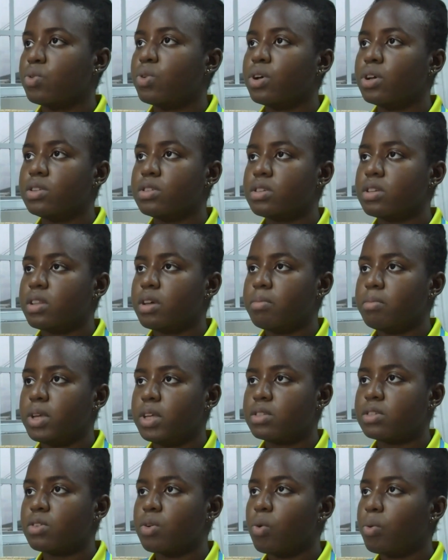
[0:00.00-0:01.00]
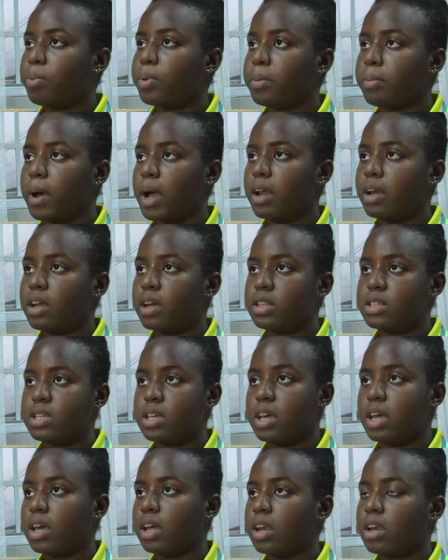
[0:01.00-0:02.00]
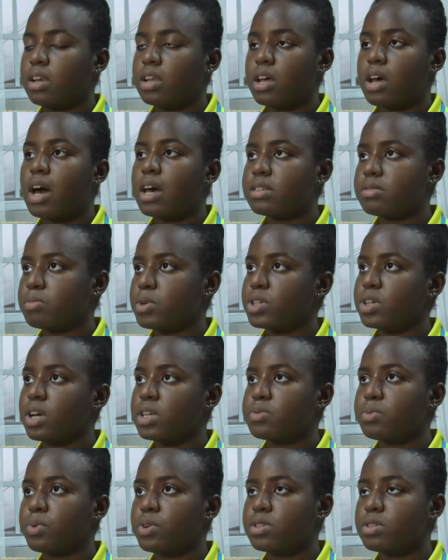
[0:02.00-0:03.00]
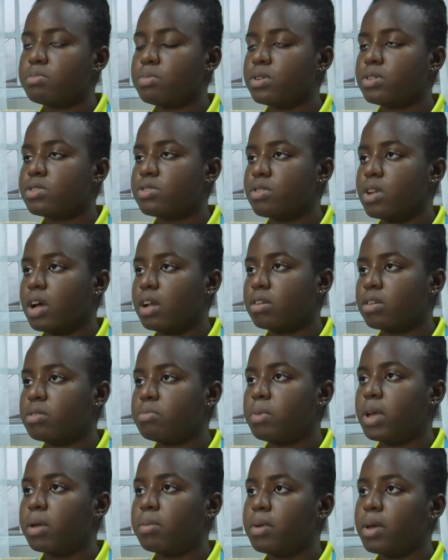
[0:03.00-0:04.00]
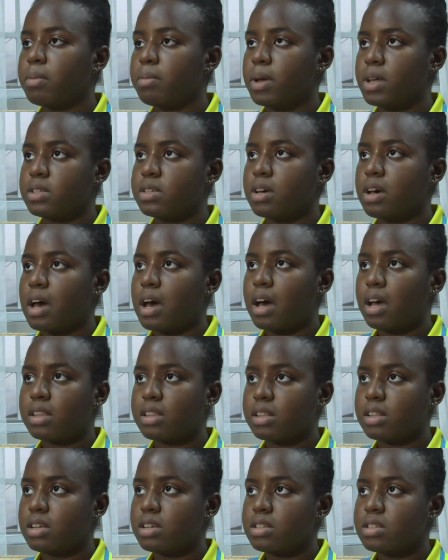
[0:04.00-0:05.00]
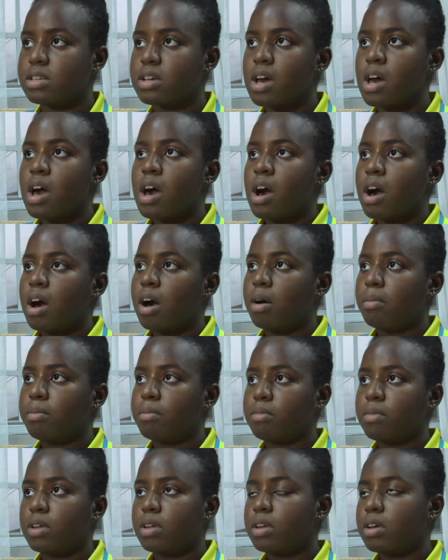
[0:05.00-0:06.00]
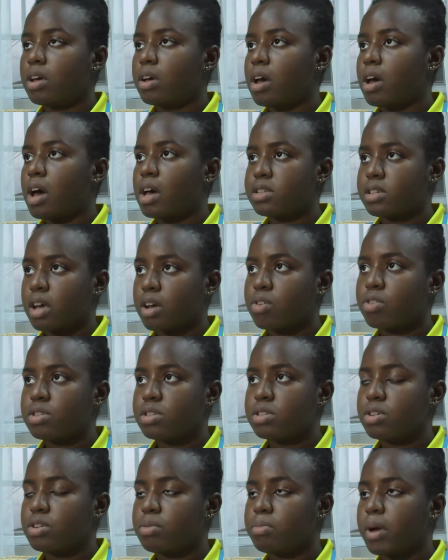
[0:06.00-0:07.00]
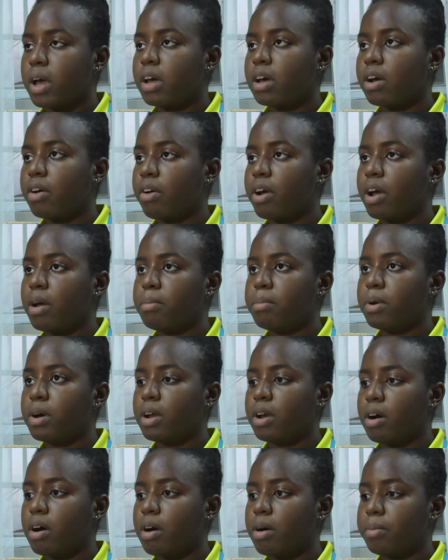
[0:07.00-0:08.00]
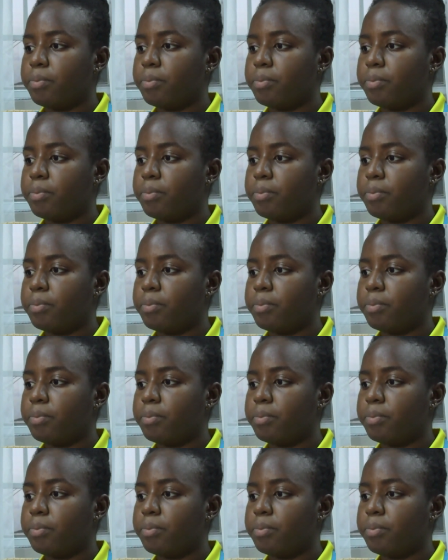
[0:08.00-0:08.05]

go into the meet open-minded, taking in as much as possible so that it could make me a better athlete as I continue my career. But